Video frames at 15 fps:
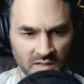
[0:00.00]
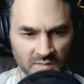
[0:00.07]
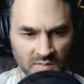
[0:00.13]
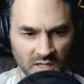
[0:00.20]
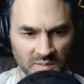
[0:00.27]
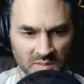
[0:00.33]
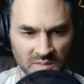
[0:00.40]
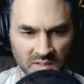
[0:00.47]

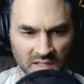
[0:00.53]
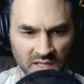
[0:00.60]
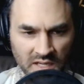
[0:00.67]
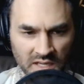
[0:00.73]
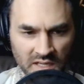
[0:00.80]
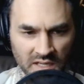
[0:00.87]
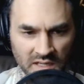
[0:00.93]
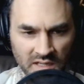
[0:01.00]
Probably
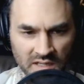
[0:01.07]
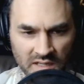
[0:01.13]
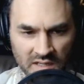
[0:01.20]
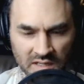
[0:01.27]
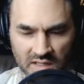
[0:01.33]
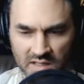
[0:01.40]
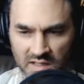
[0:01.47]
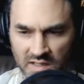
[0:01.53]
not,
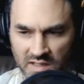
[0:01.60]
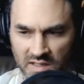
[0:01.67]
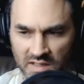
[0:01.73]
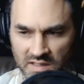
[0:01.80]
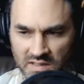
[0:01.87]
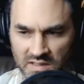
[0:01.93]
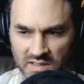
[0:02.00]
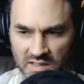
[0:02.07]
I
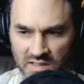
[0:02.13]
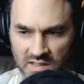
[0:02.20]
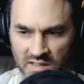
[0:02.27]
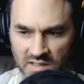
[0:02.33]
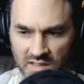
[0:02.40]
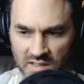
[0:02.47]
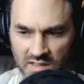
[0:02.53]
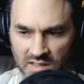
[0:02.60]
guess.
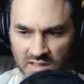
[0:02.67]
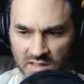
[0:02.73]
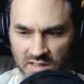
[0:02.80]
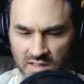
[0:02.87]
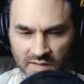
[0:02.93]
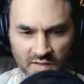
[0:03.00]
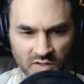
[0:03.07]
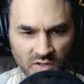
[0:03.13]

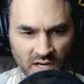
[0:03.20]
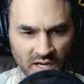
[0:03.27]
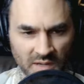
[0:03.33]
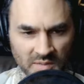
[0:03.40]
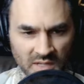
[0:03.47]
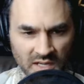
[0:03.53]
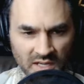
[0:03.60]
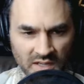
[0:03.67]
Have you tried updating the